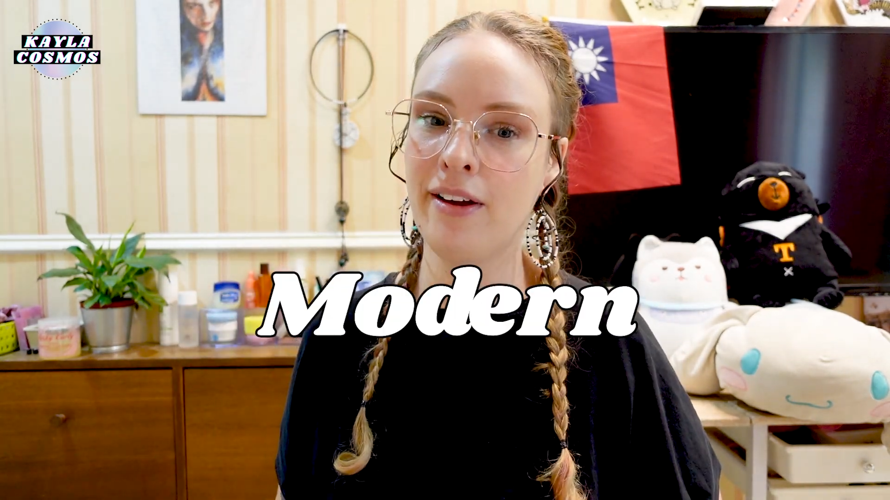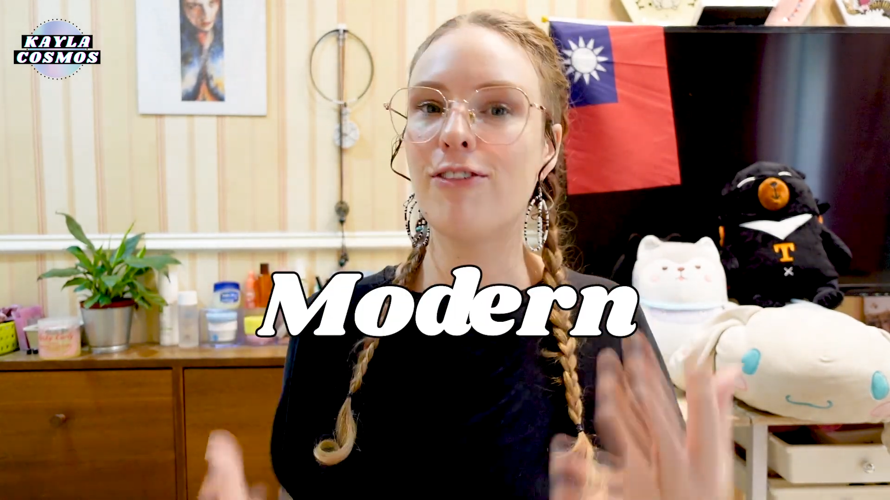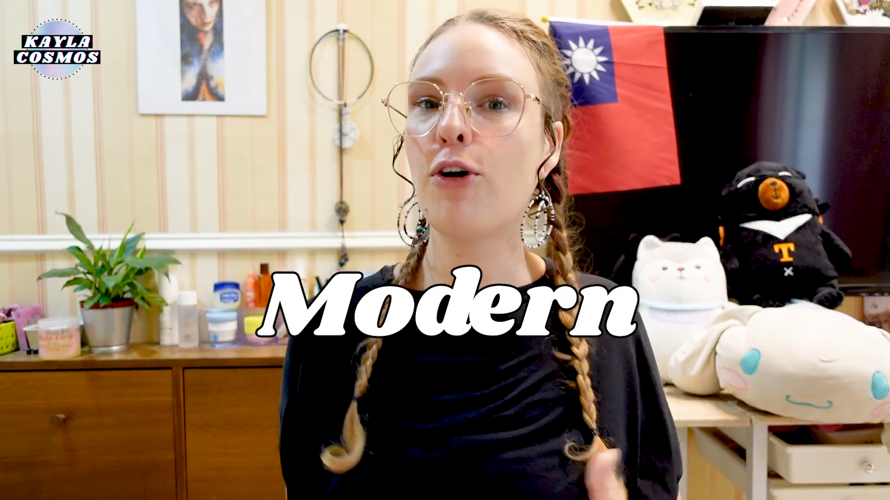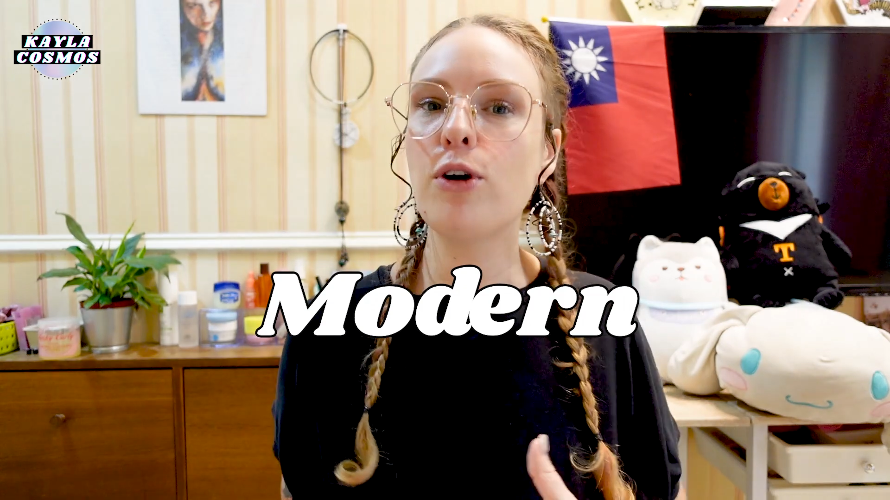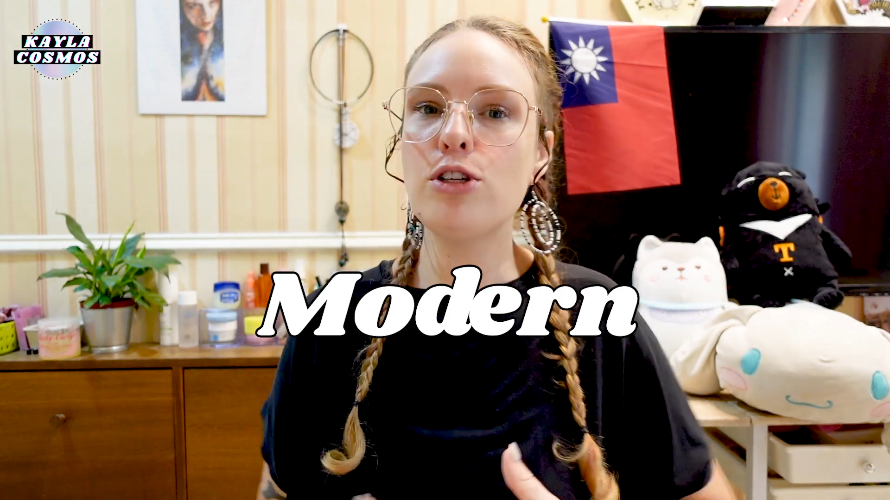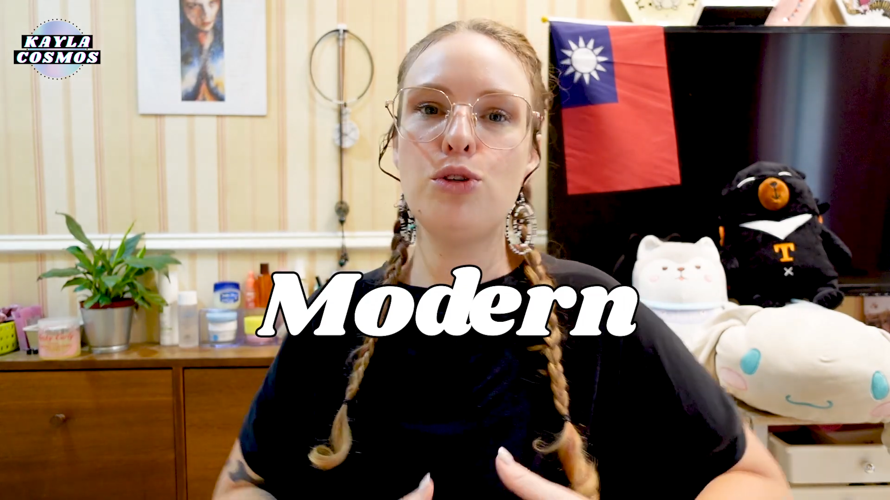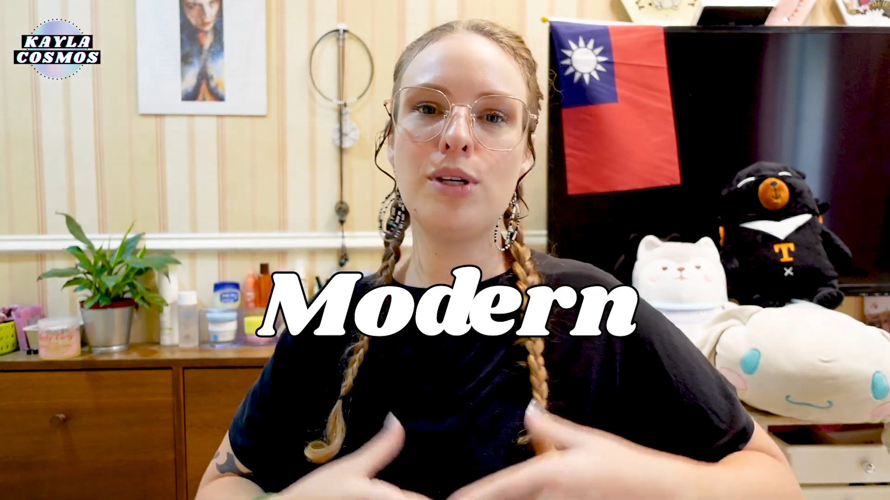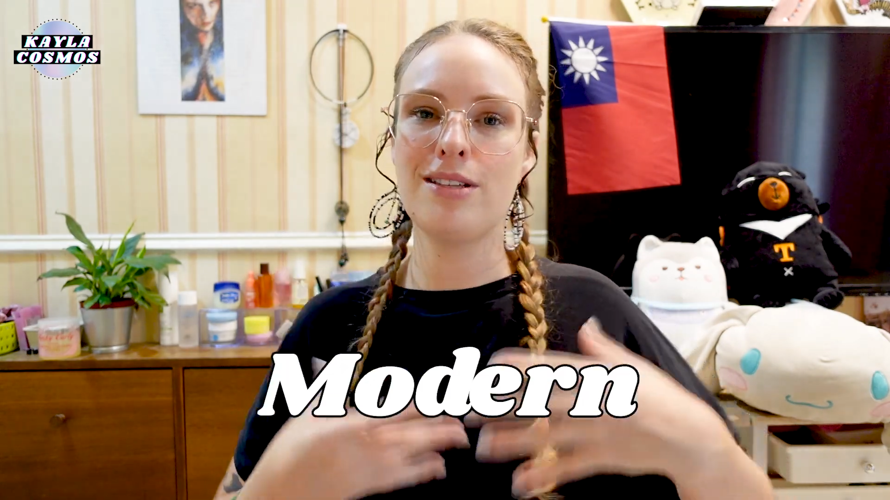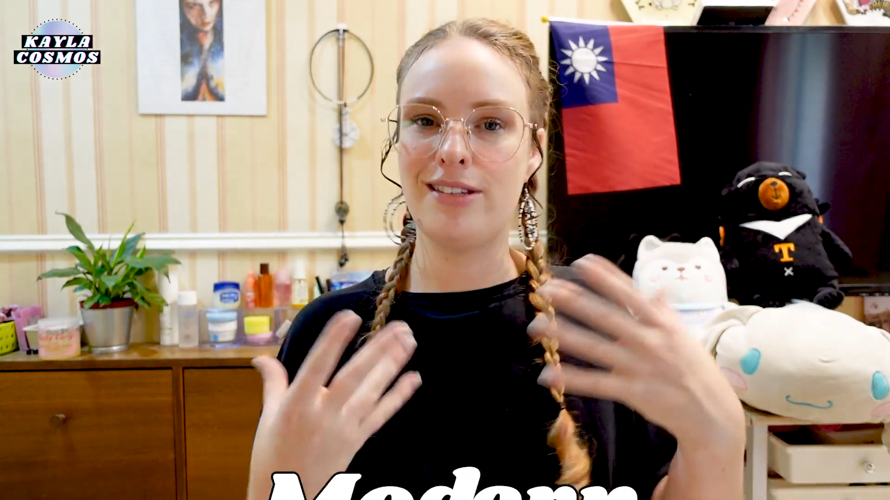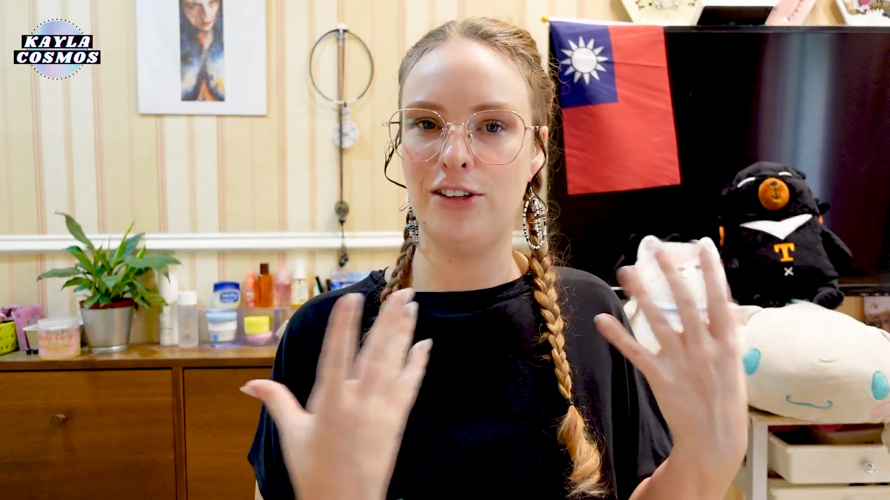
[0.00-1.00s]
Of course, you
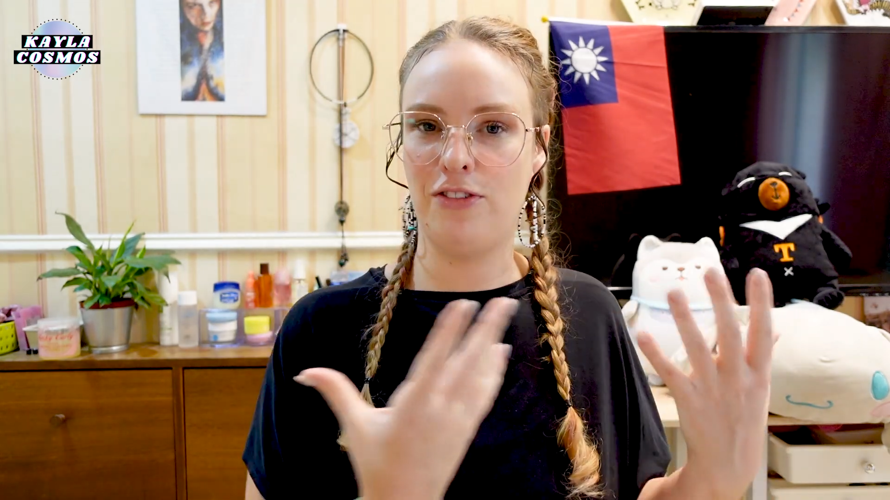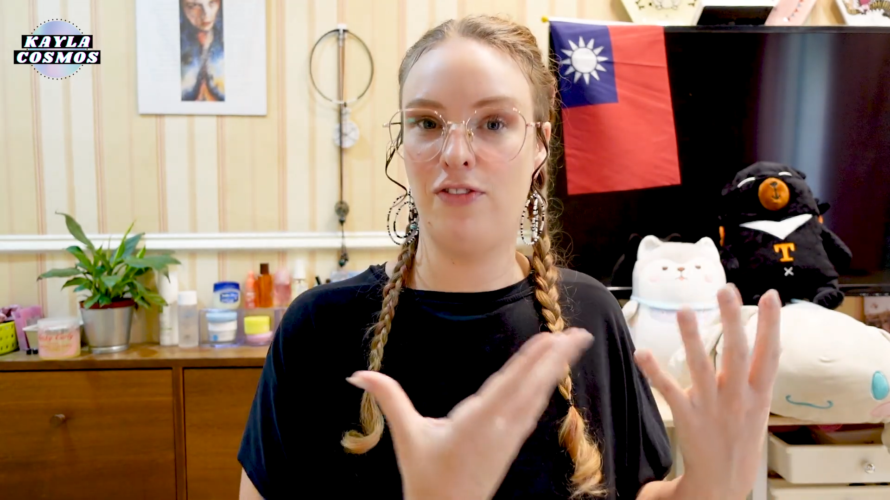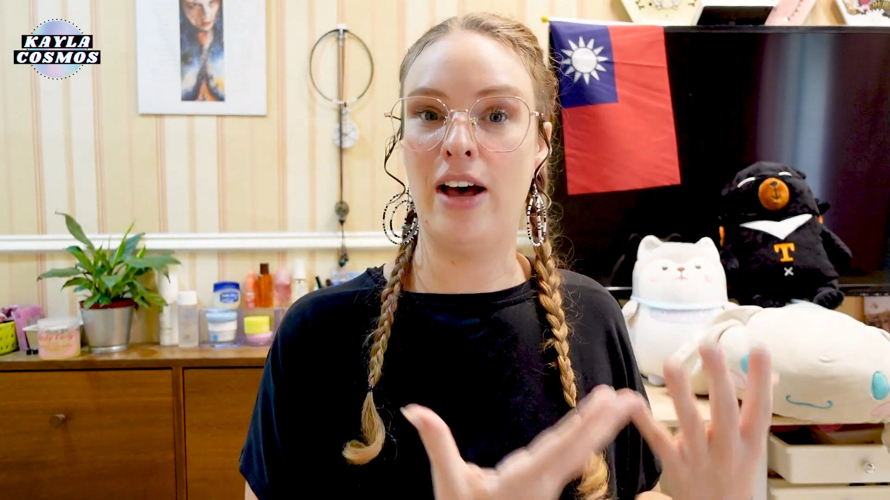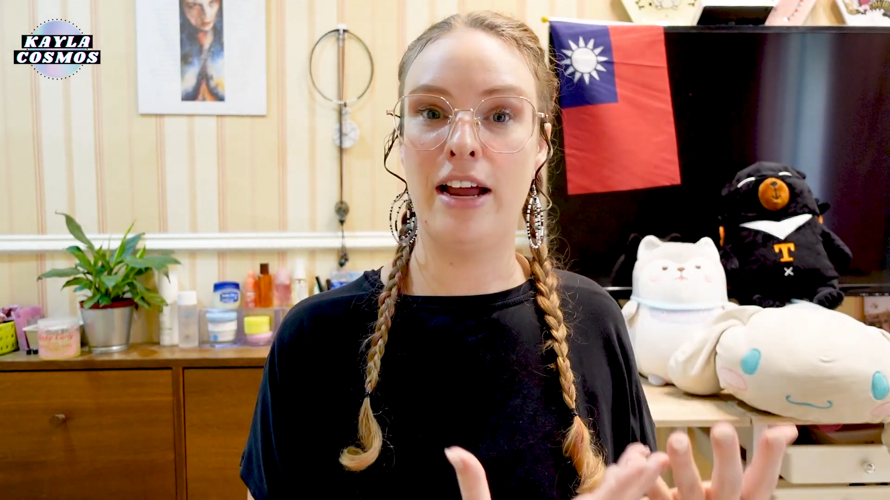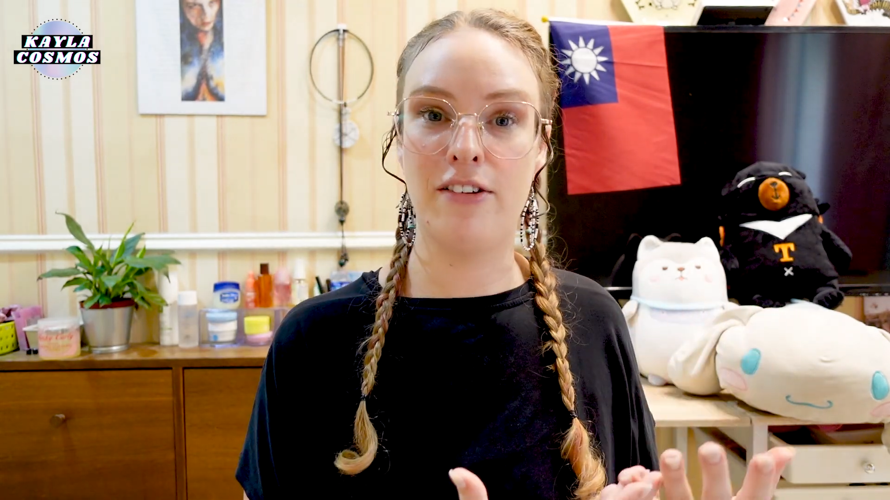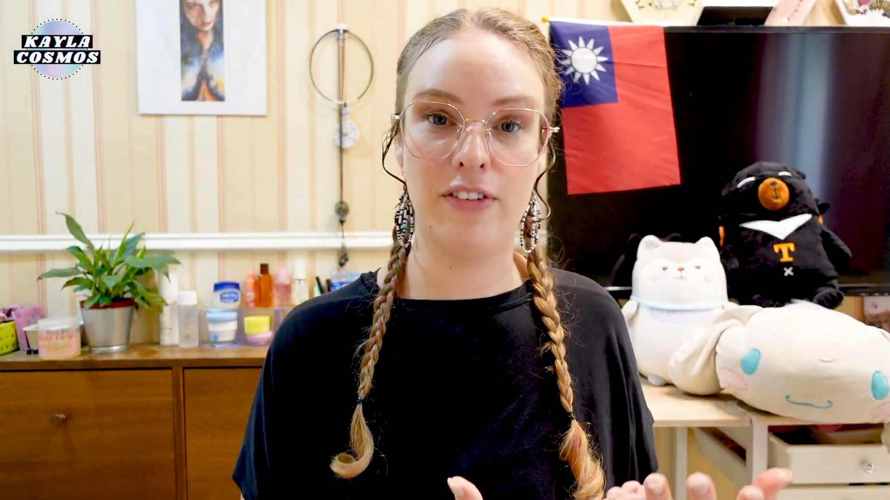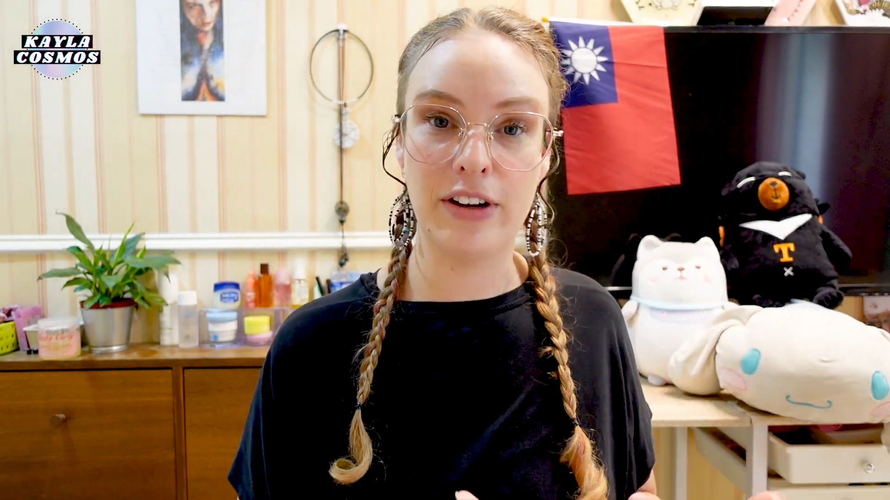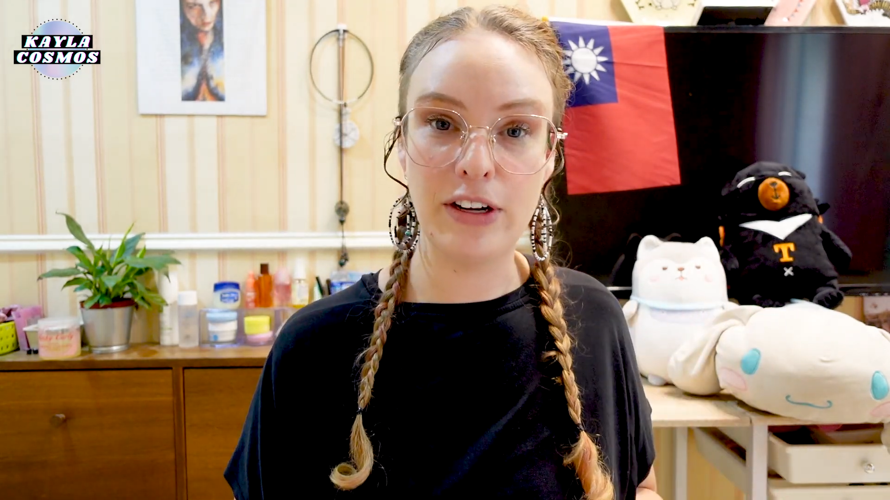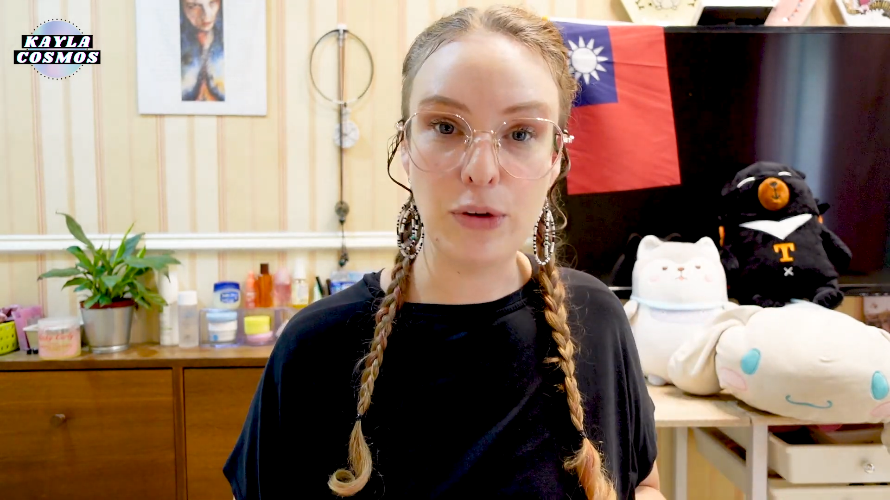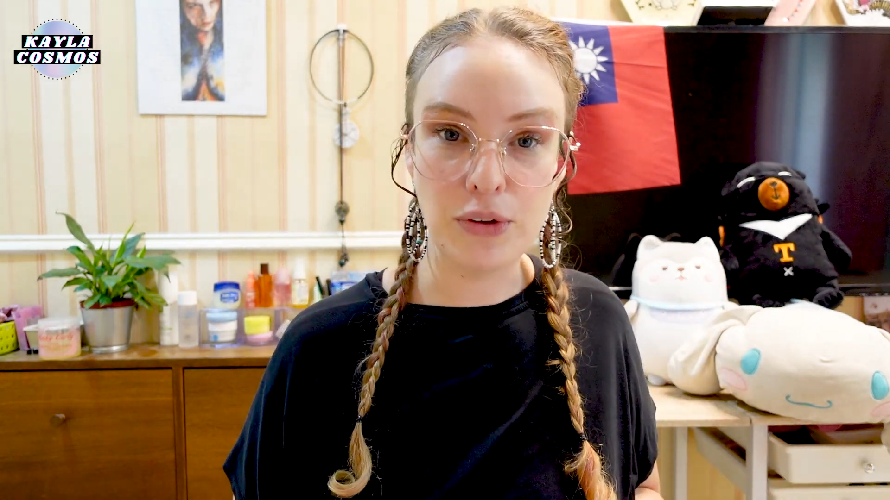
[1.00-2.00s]
can still find
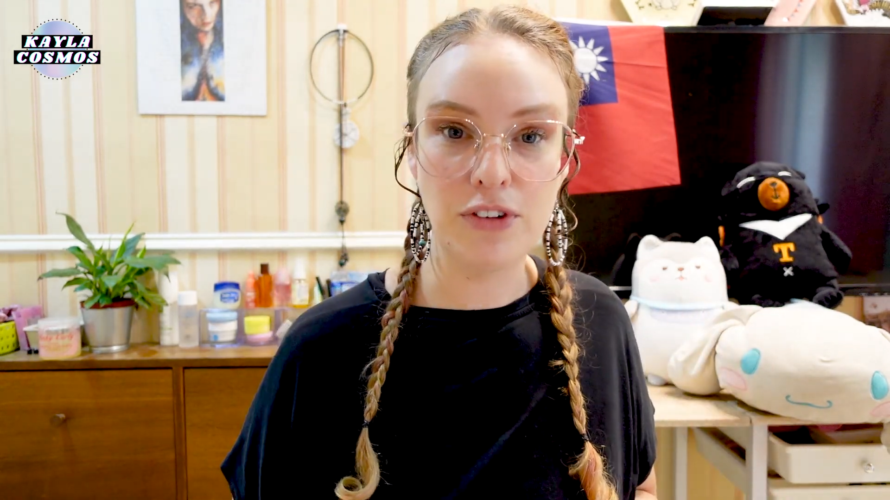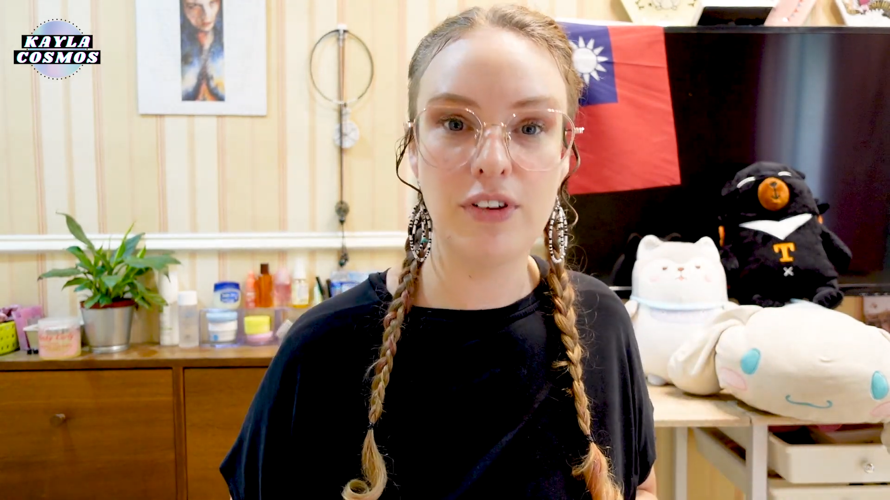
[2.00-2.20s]
very old